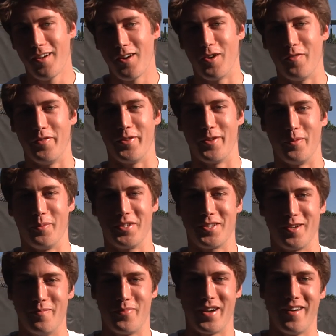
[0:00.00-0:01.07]
hopefully there will be
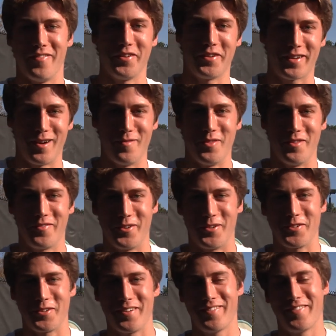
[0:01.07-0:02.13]
some profit to come in the
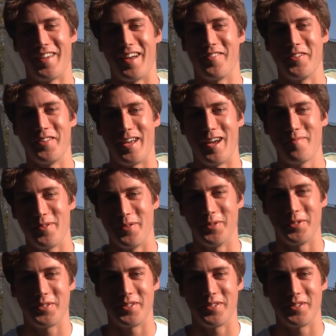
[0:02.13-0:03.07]
future after that, but we'll